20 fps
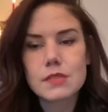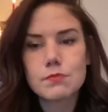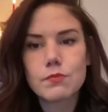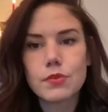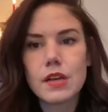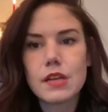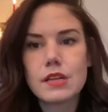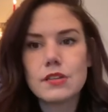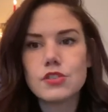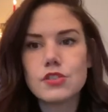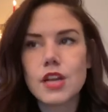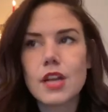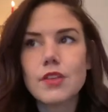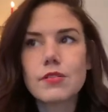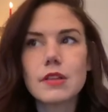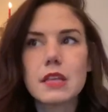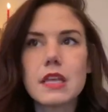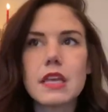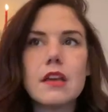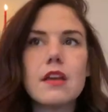But
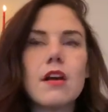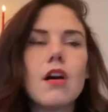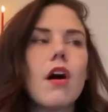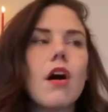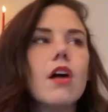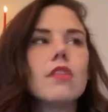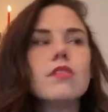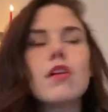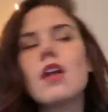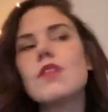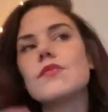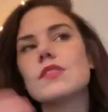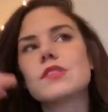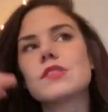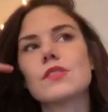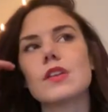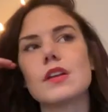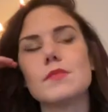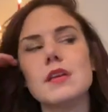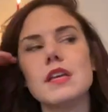generally, a lot of us are
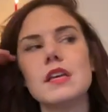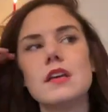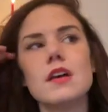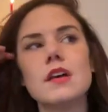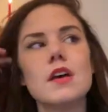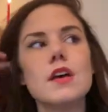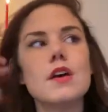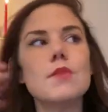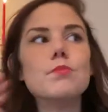going to be